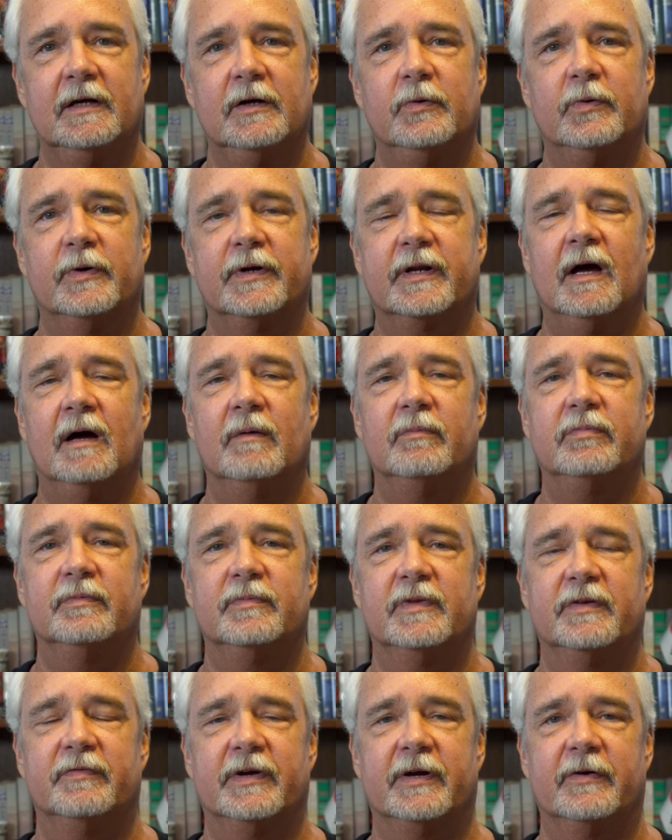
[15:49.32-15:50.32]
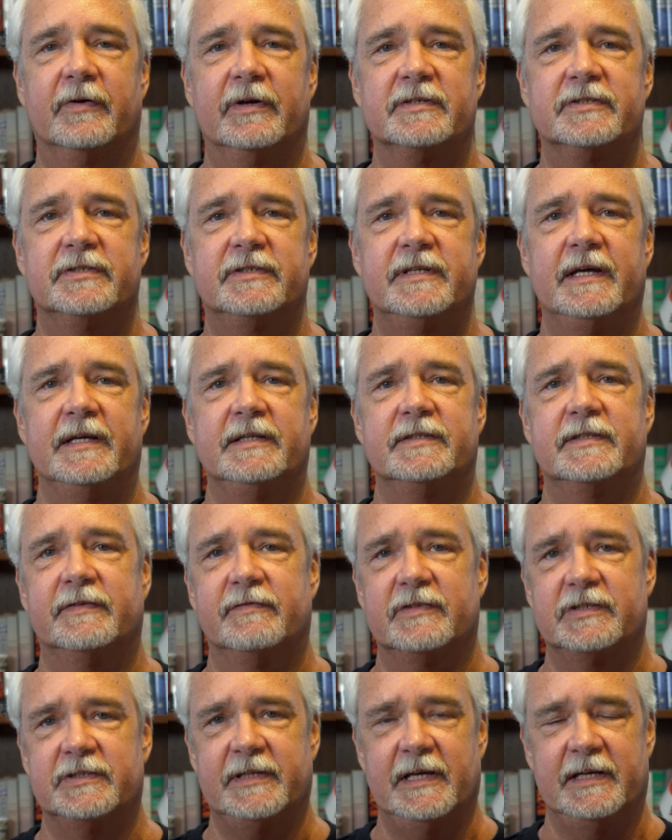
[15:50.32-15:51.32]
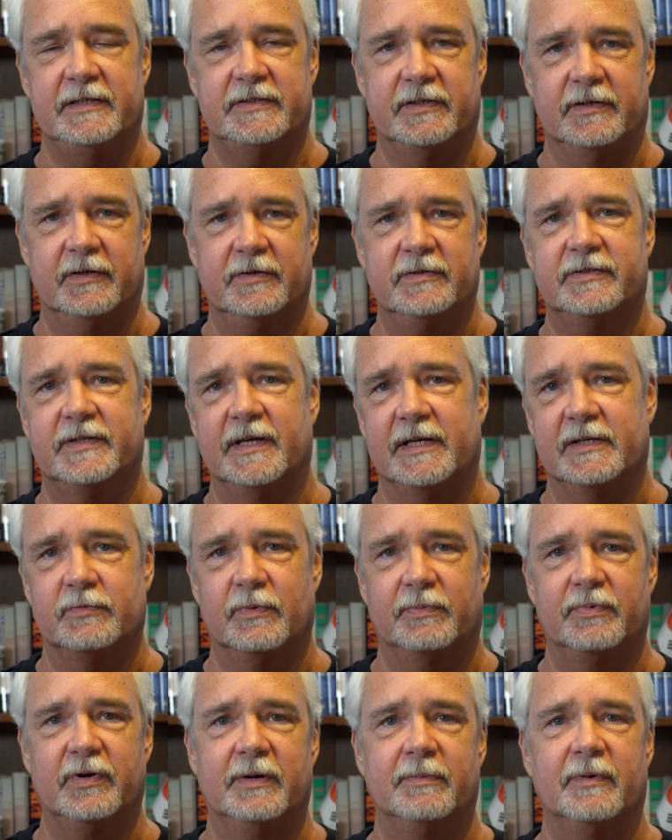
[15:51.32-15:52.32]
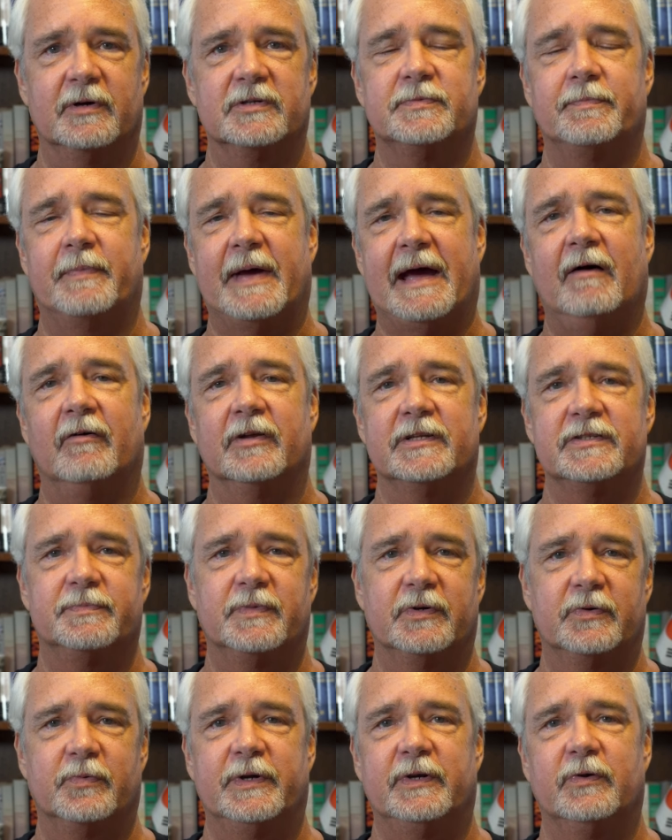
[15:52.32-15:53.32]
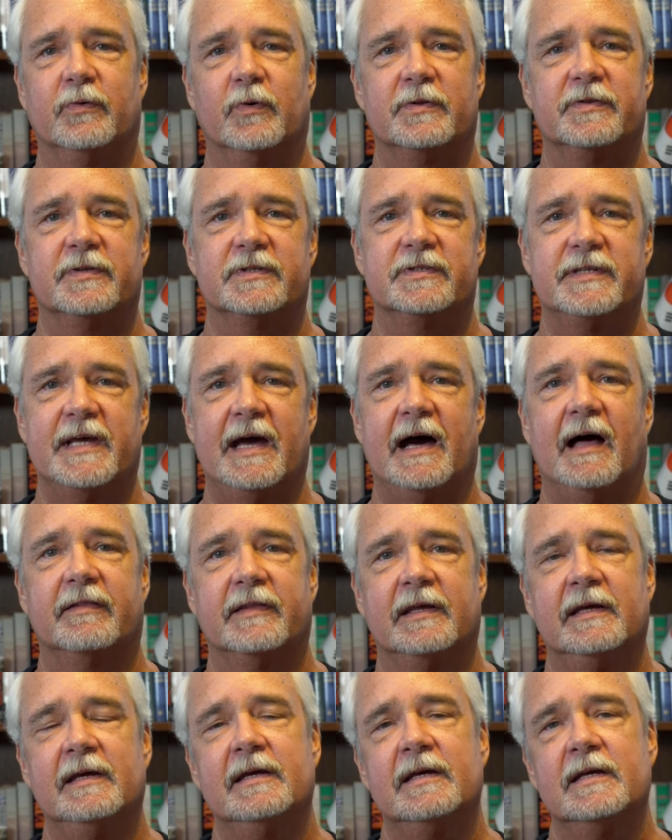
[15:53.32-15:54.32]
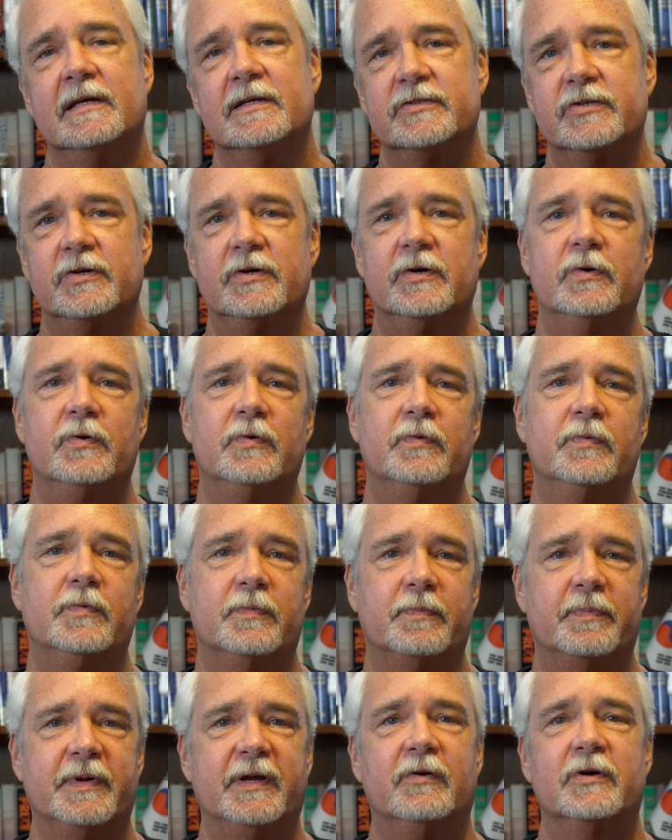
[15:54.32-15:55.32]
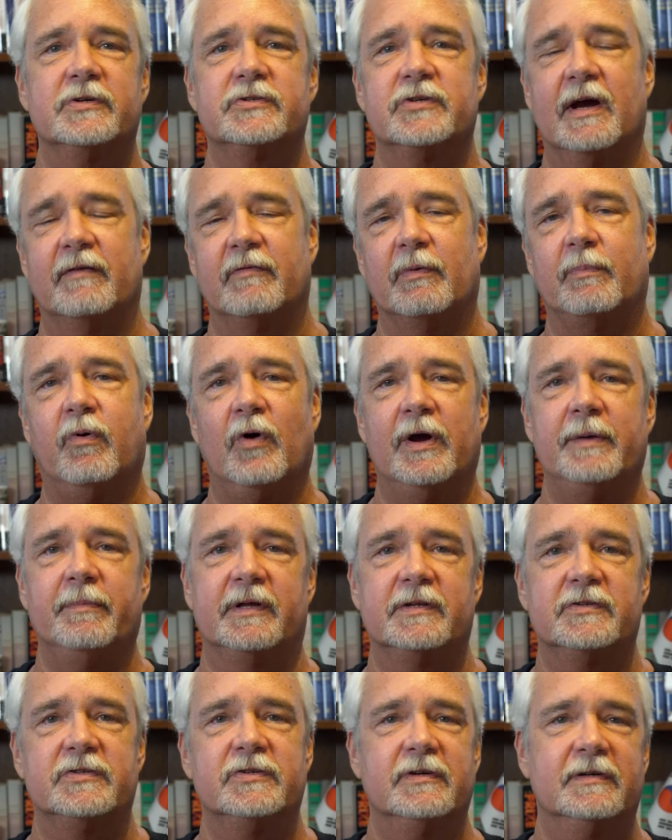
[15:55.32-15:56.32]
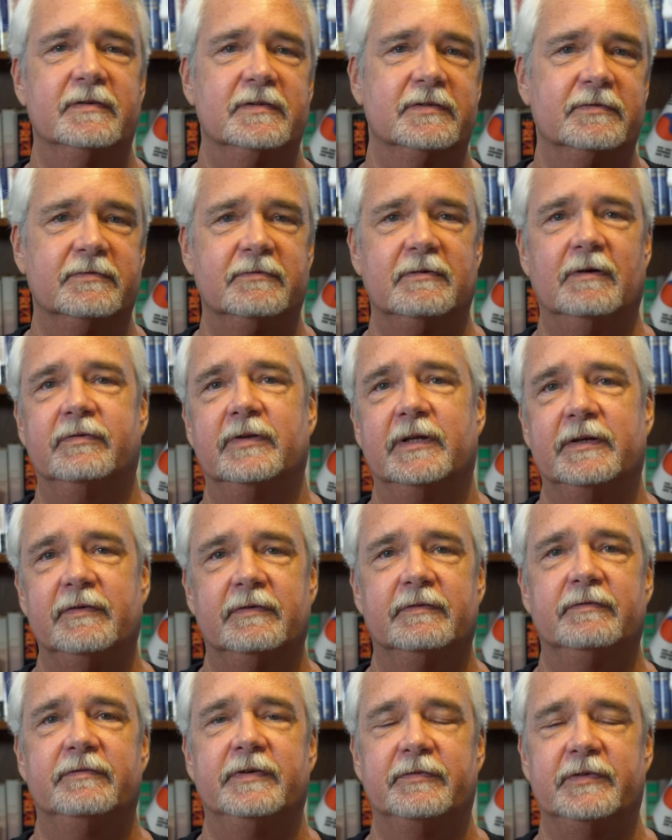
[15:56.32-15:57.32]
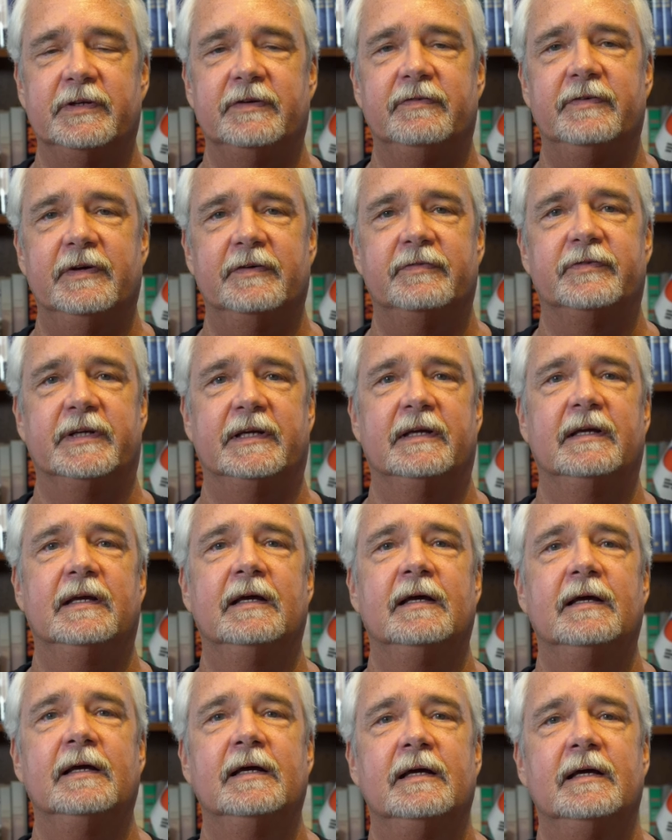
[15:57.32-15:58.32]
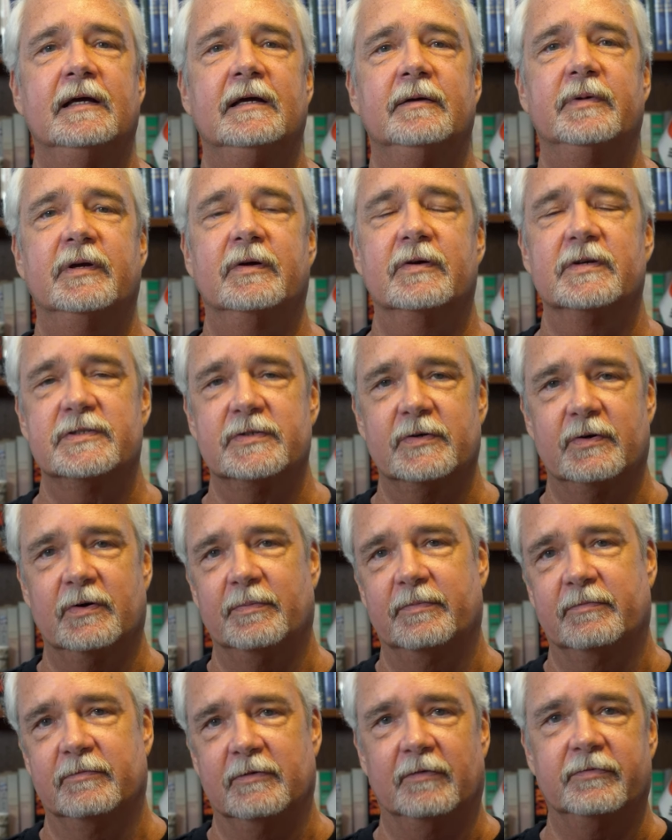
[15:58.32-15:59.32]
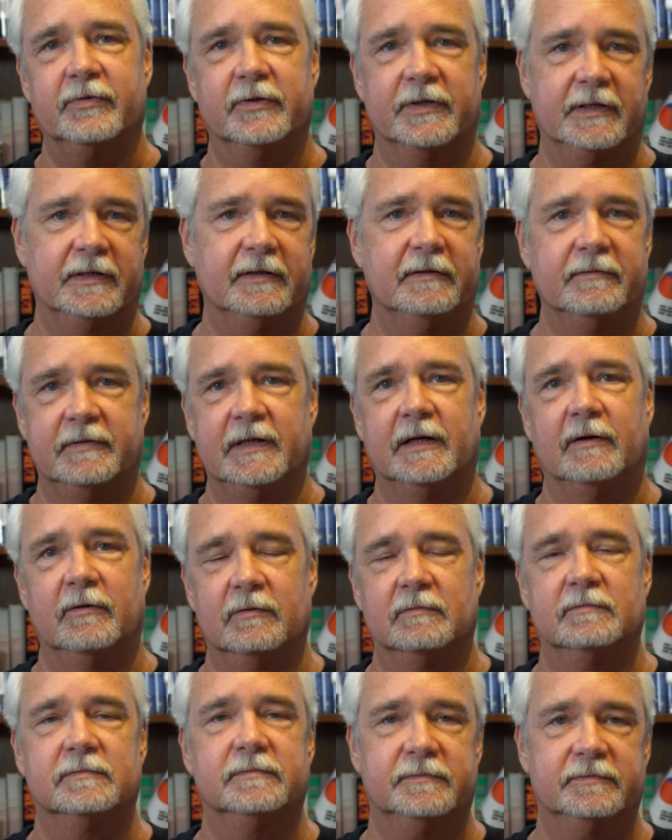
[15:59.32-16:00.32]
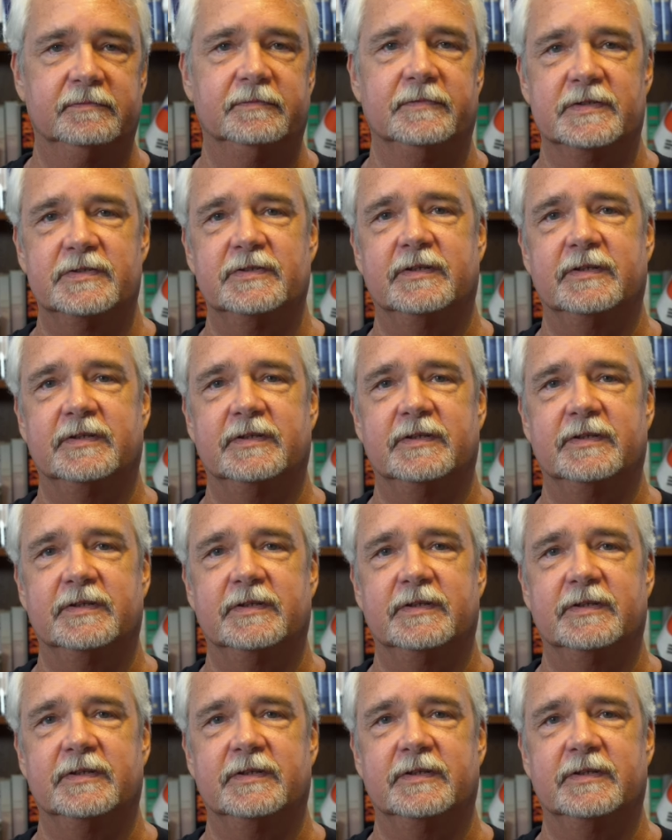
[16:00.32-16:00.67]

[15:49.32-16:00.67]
who had come from the various states. And the states in those days were pretty much balanced between North and South. So because you have appointments, you have roughly 50-50, because there are roughly, you know, the